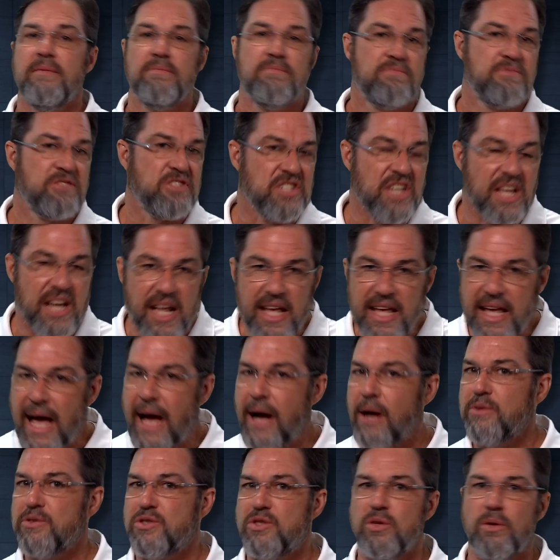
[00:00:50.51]
city
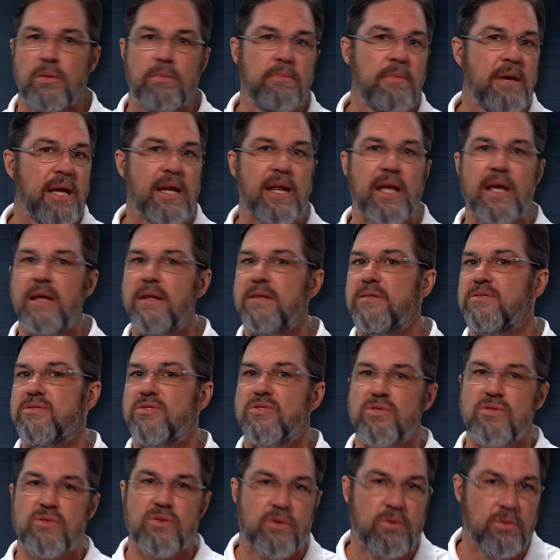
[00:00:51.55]
council meetings,
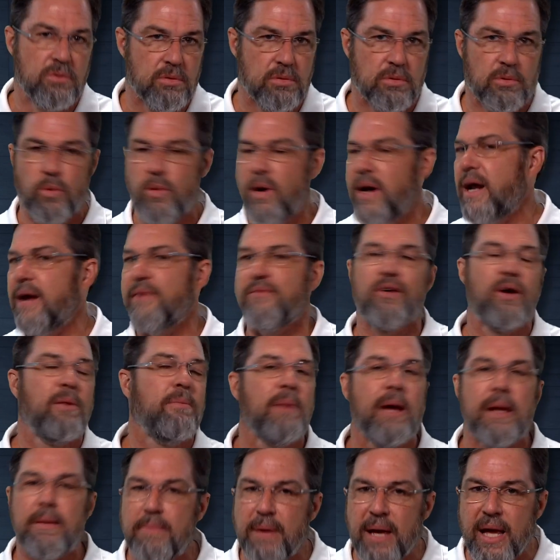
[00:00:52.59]
school, whatever it
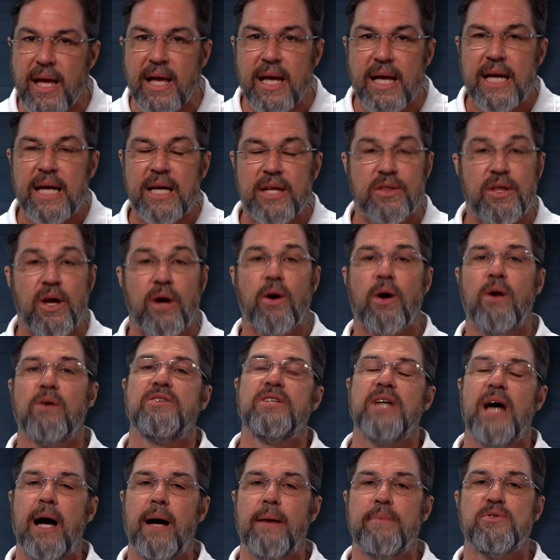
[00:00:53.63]
may be, there are
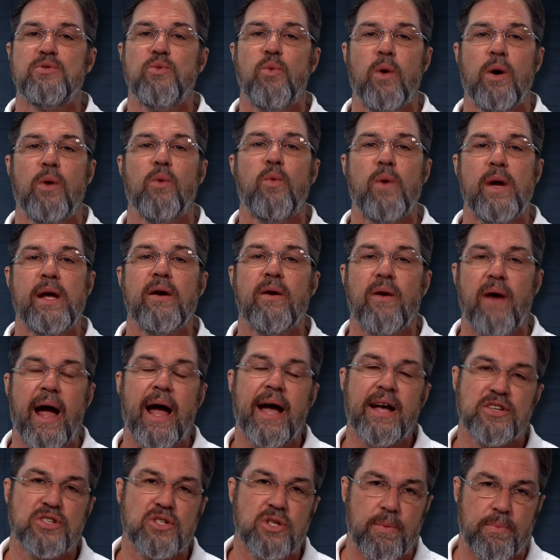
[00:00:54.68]
times where we are
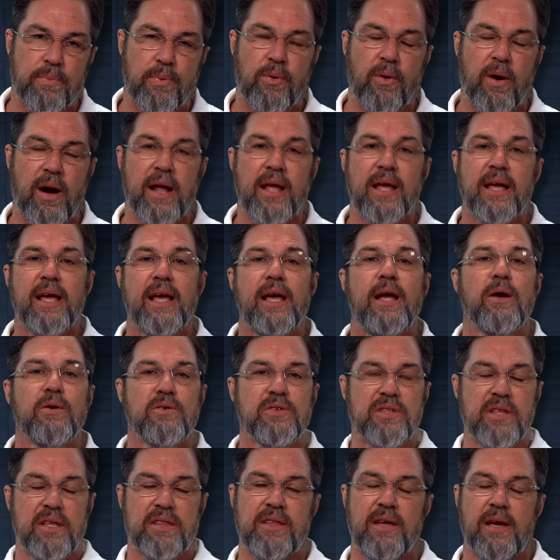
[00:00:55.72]
asked to pray.
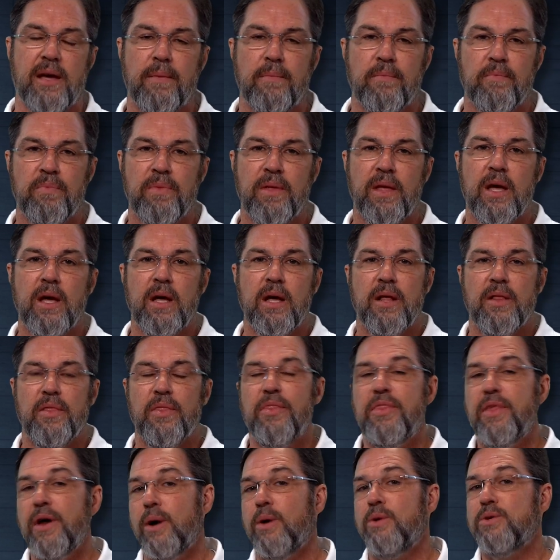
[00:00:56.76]
Here's the thing
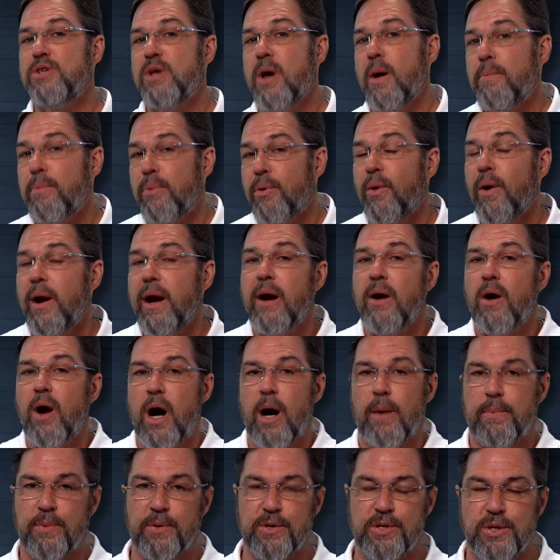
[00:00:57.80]
those prayer
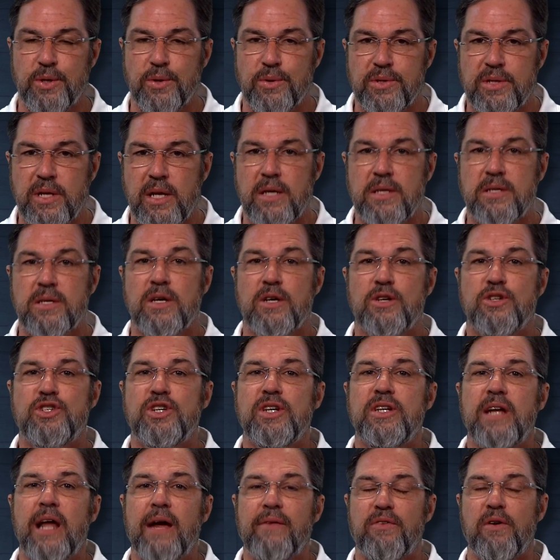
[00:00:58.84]
opportunities
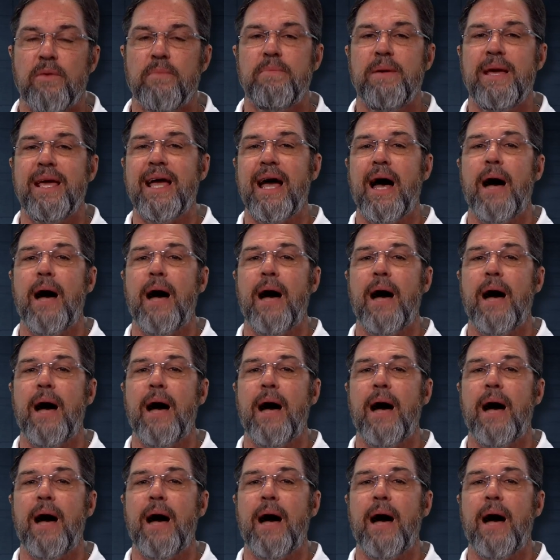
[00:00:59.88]
should never be